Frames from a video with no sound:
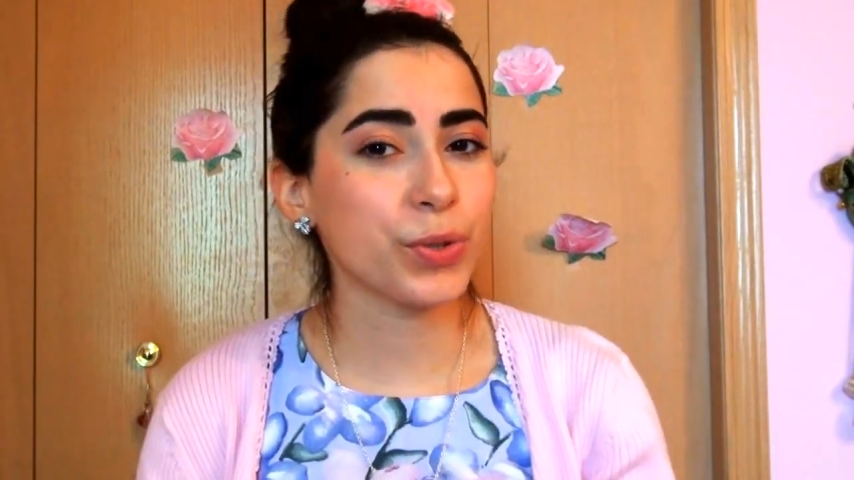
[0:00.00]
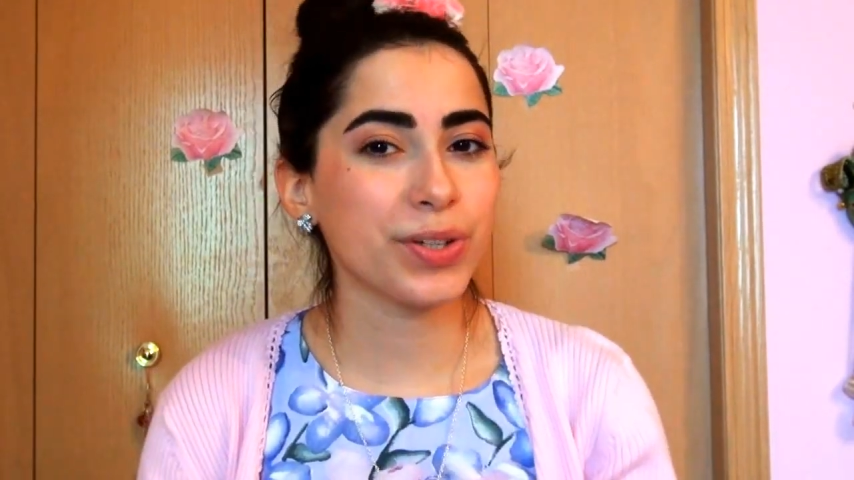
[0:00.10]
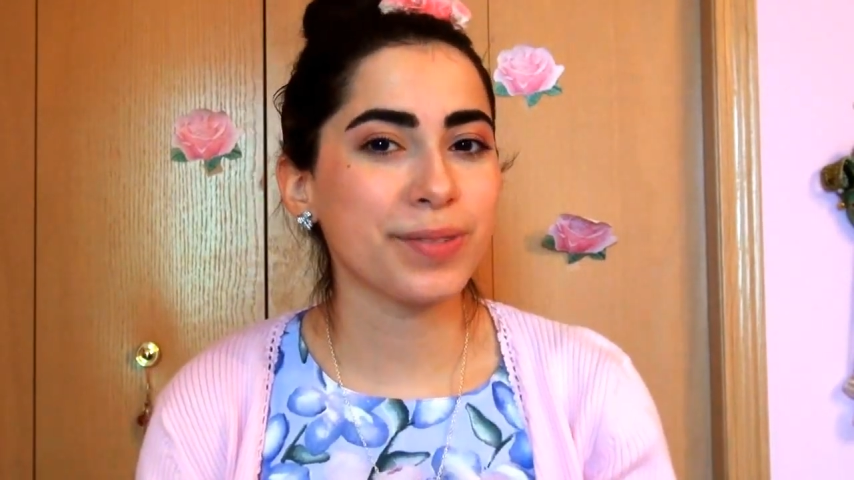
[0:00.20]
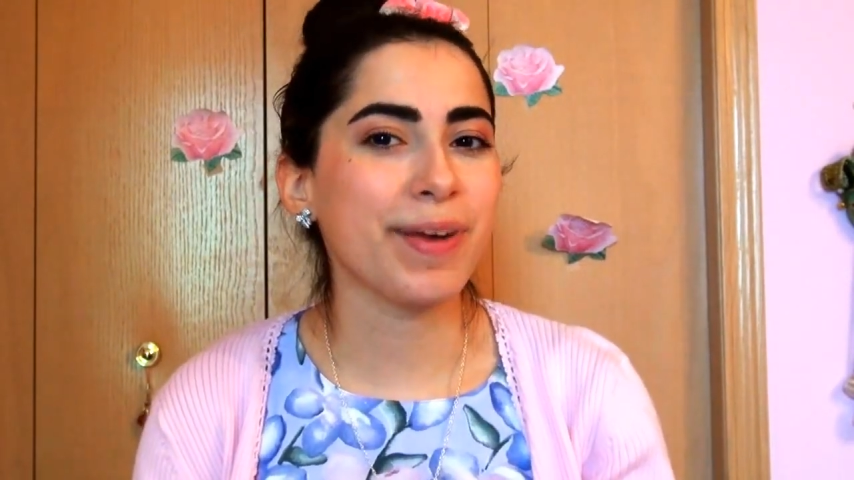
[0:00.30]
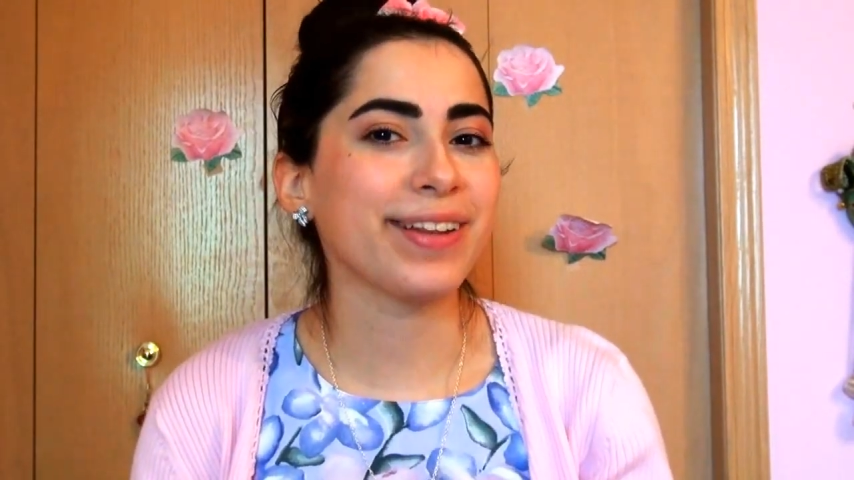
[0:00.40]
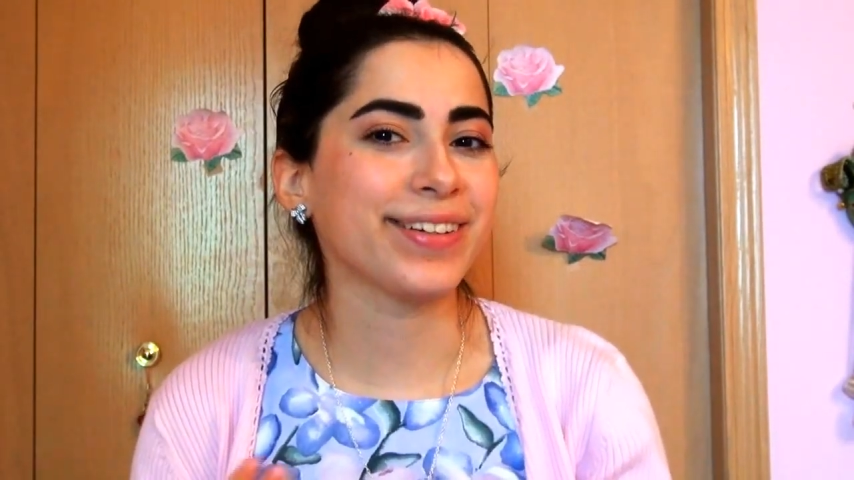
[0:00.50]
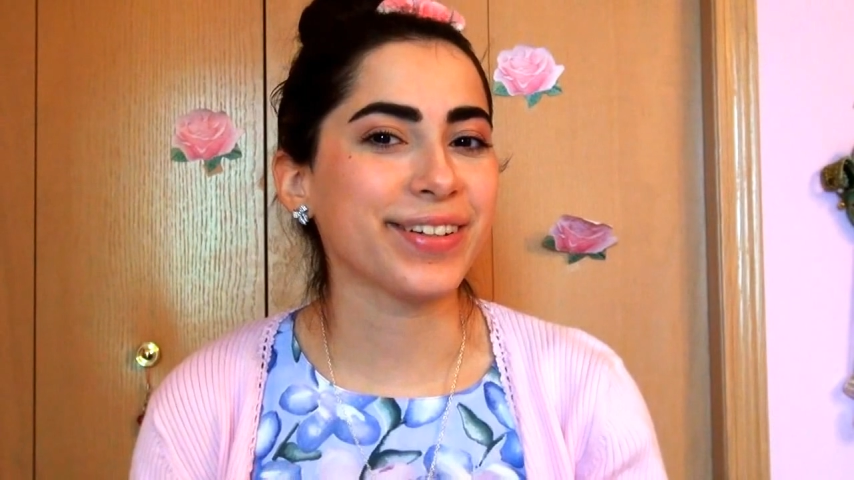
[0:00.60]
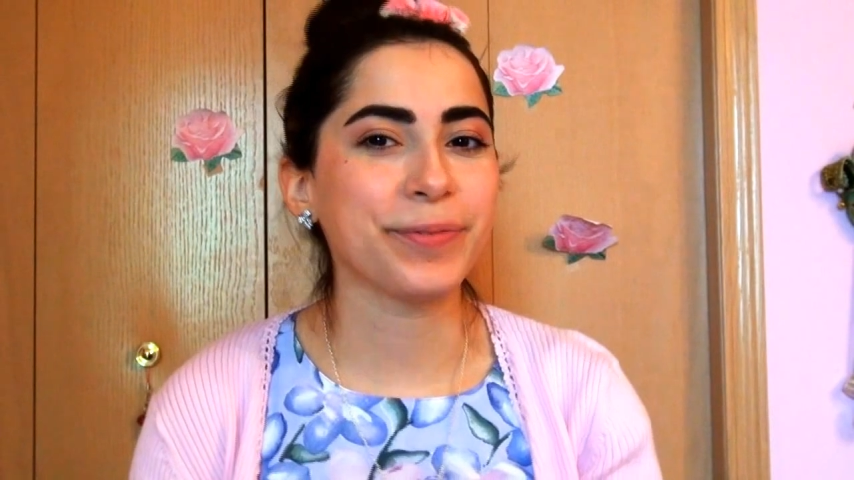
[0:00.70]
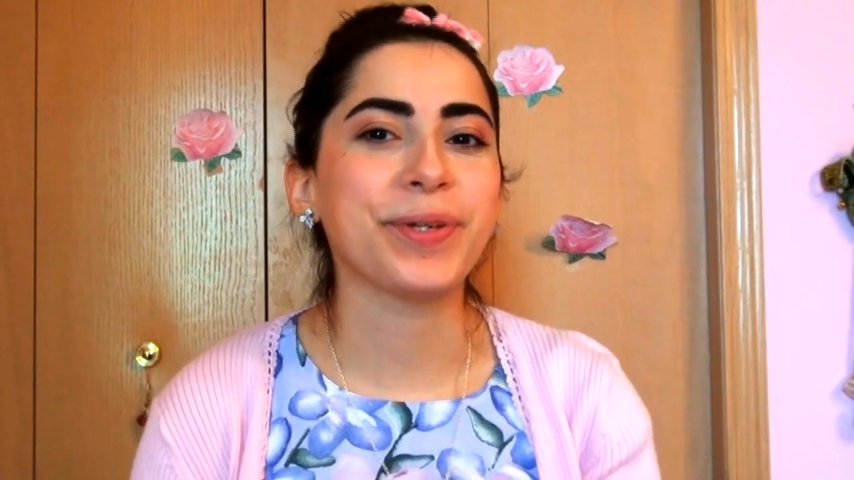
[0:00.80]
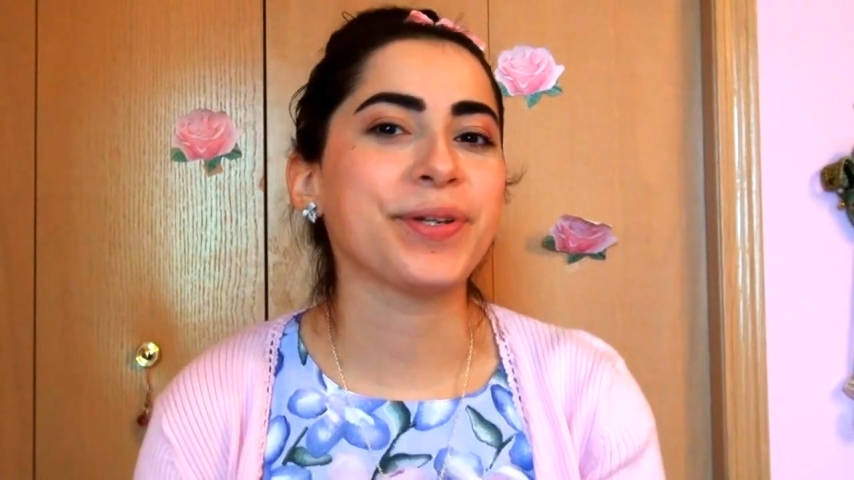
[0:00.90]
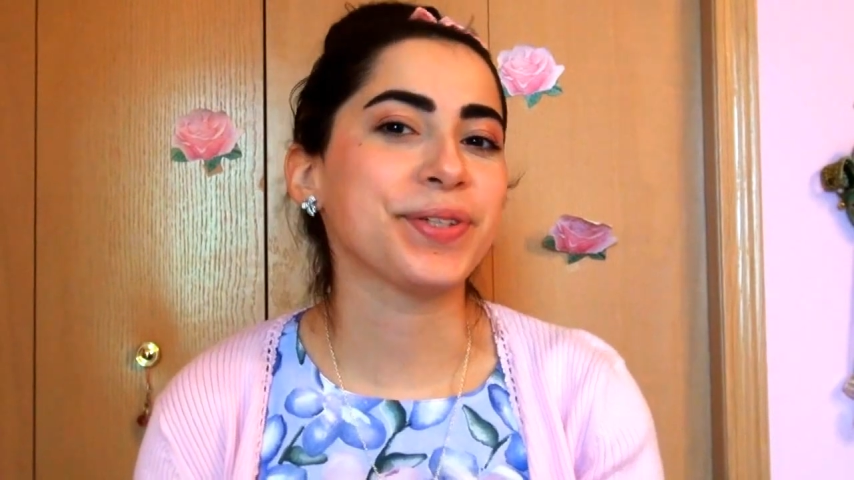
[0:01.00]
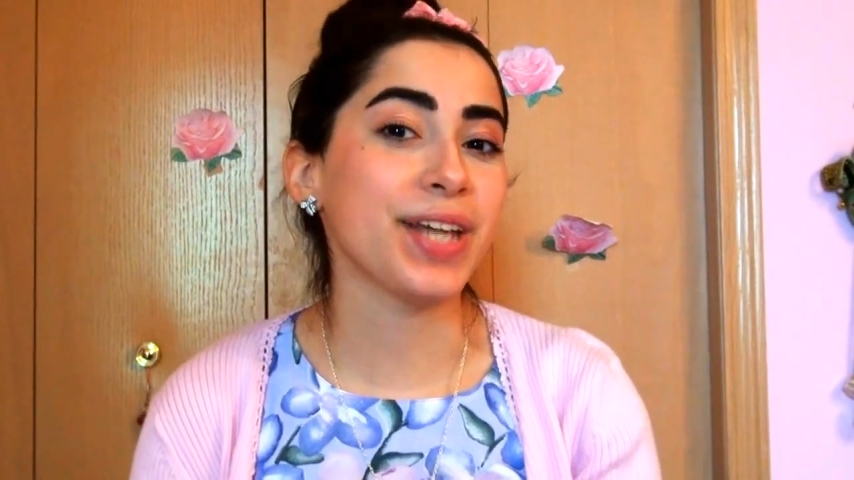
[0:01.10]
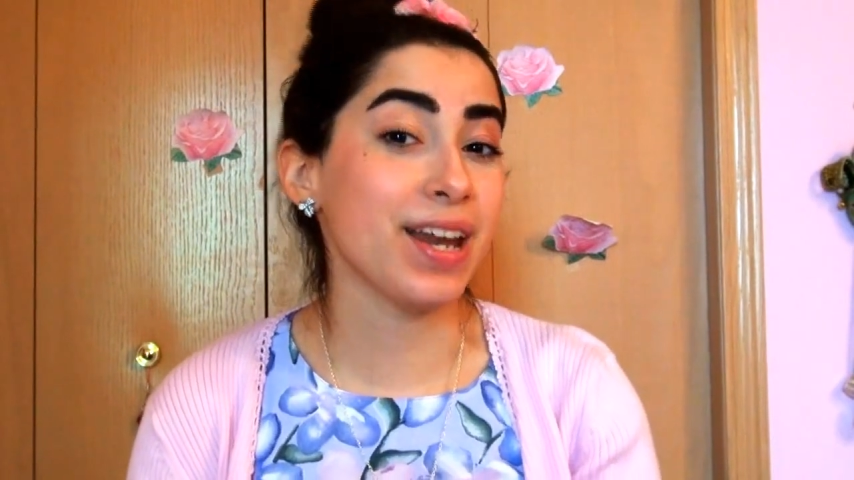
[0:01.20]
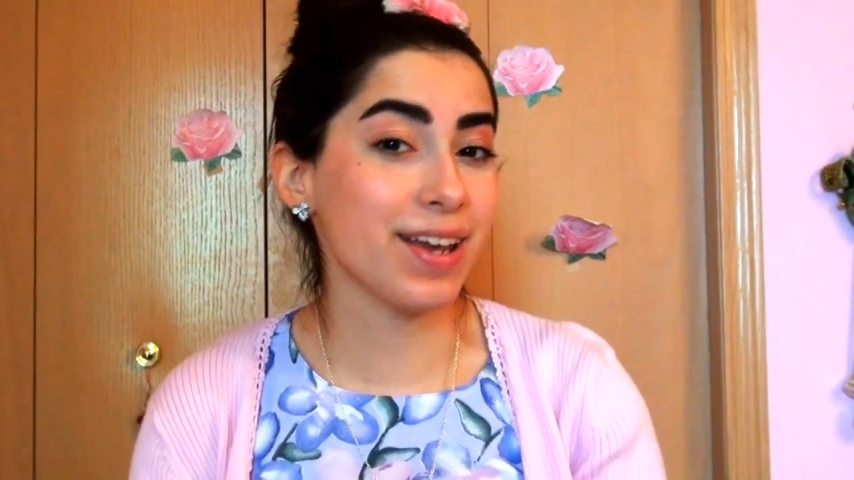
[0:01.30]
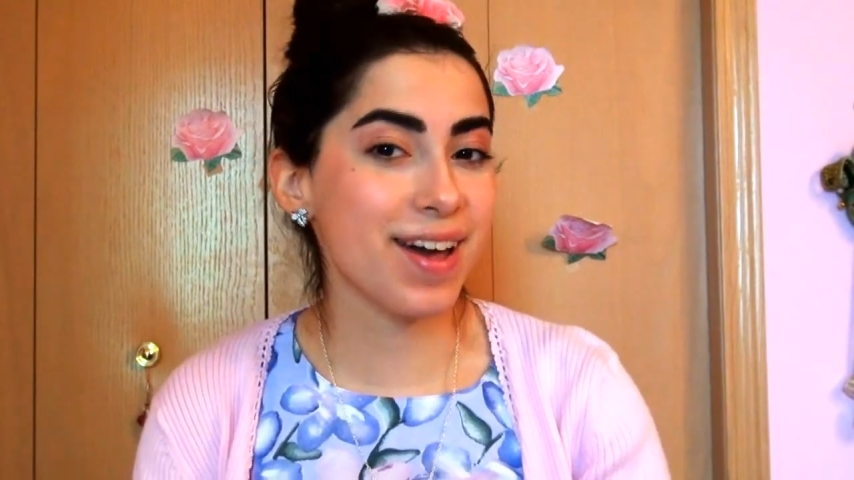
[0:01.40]
shorts might look good when you're
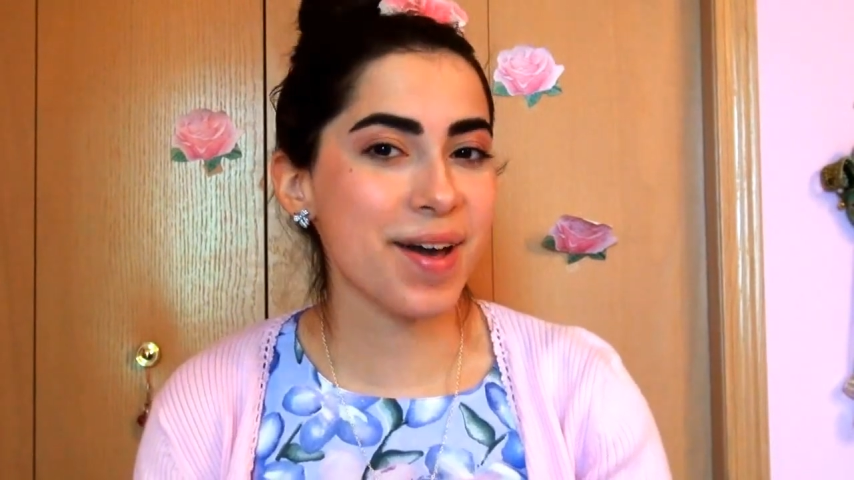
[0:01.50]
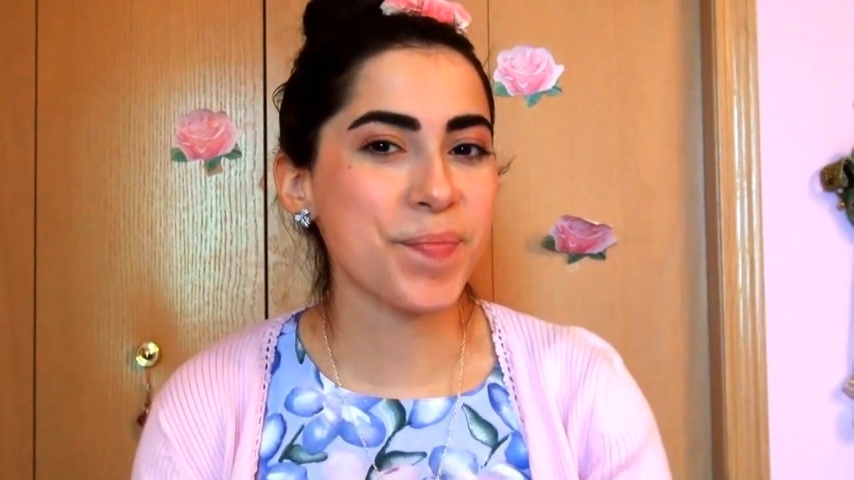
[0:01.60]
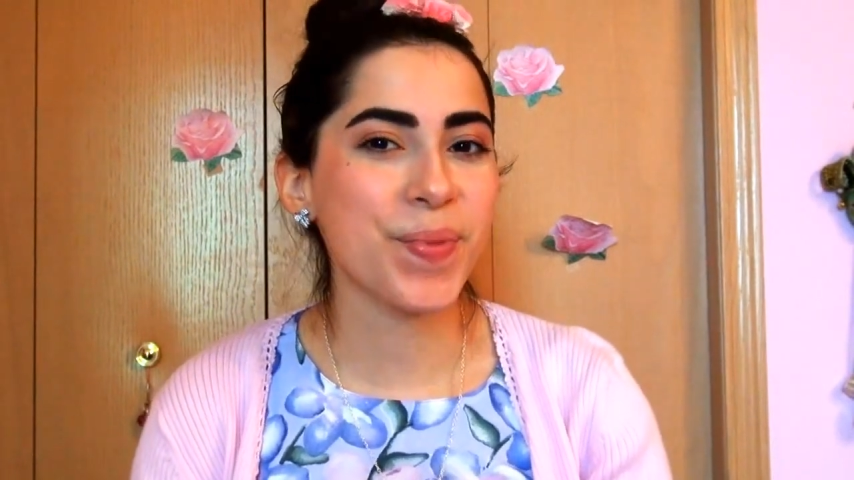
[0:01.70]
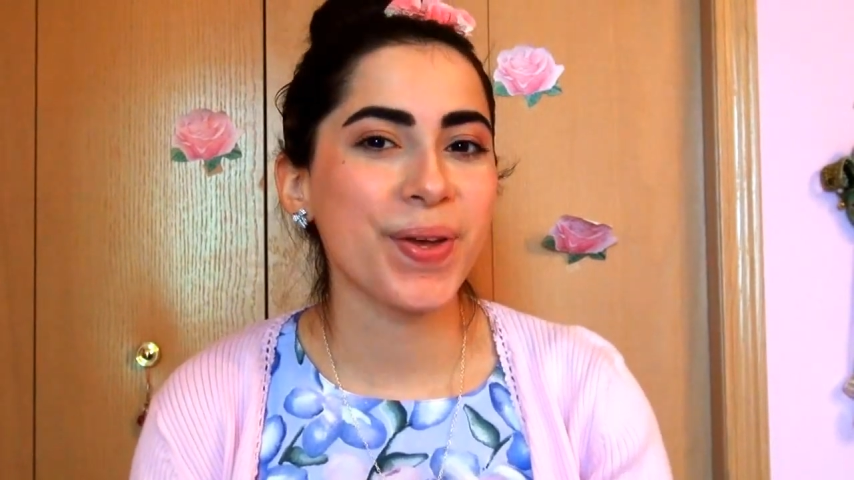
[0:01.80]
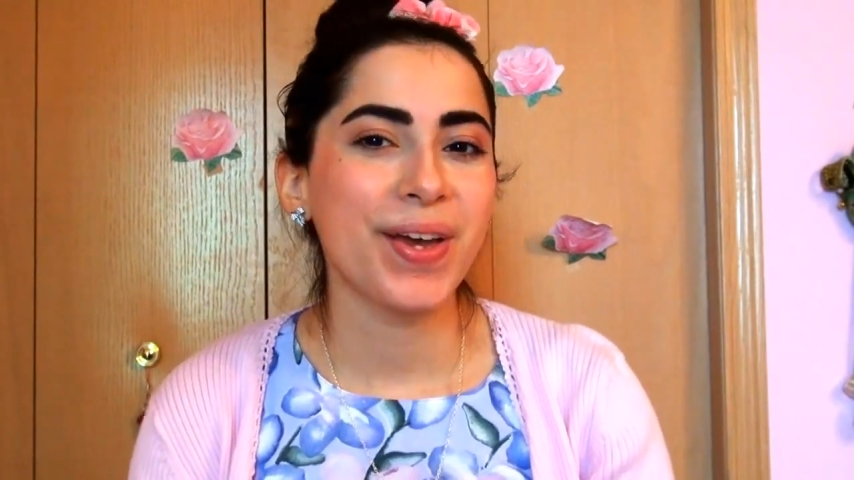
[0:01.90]
standing up,